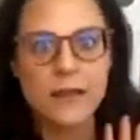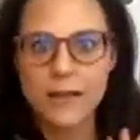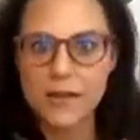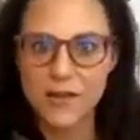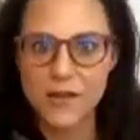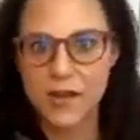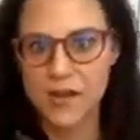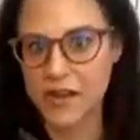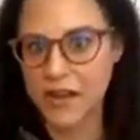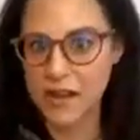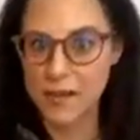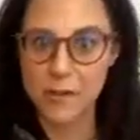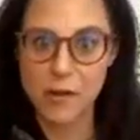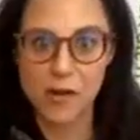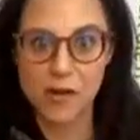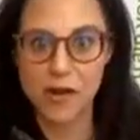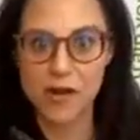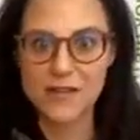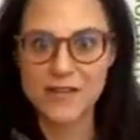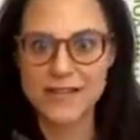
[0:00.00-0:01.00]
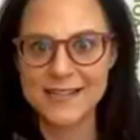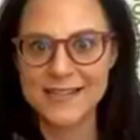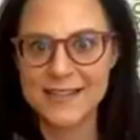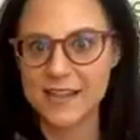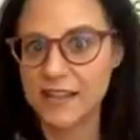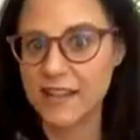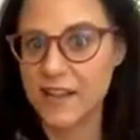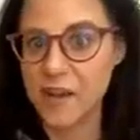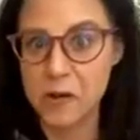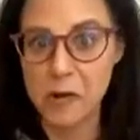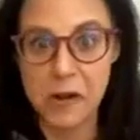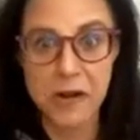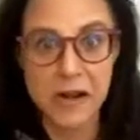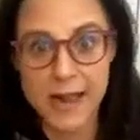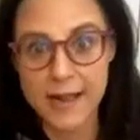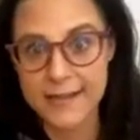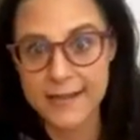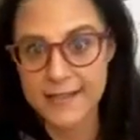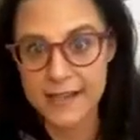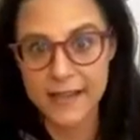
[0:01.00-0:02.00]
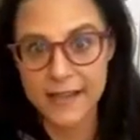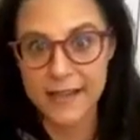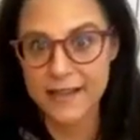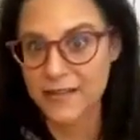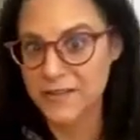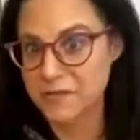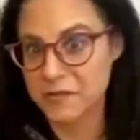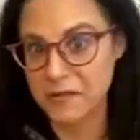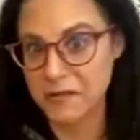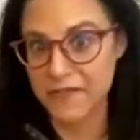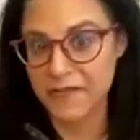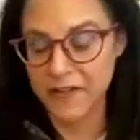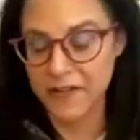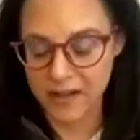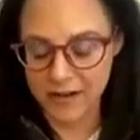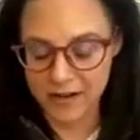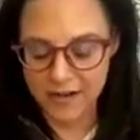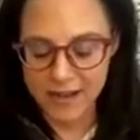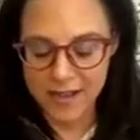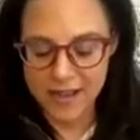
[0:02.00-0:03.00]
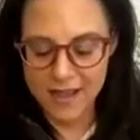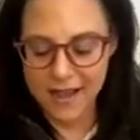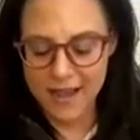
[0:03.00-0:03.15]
You can get them all artistically, go on Etsy. It's really fun.